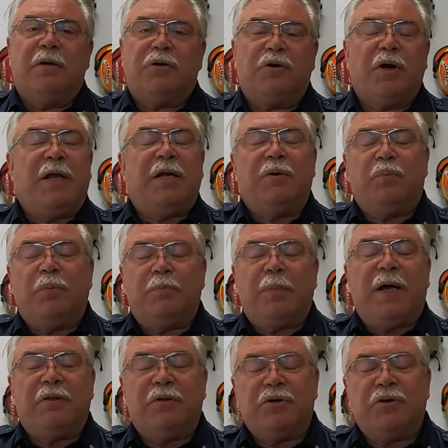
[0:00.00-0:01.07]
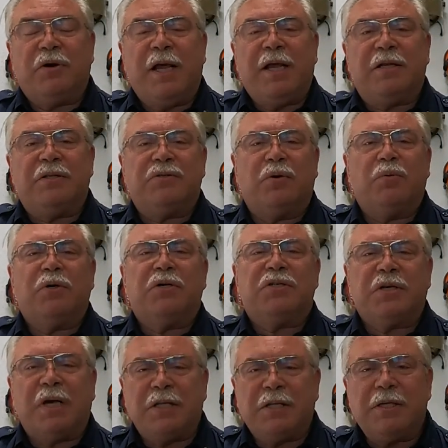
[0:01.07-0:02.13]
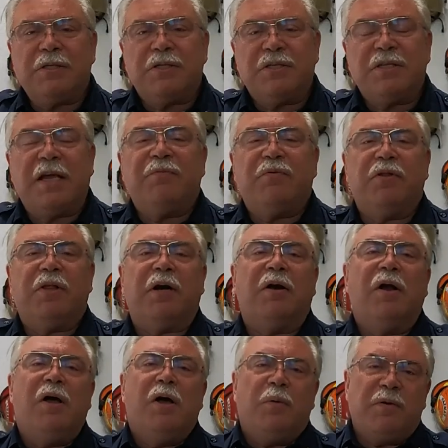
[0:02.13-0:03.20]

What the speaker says: created by the terrain. And so we're a little safer there.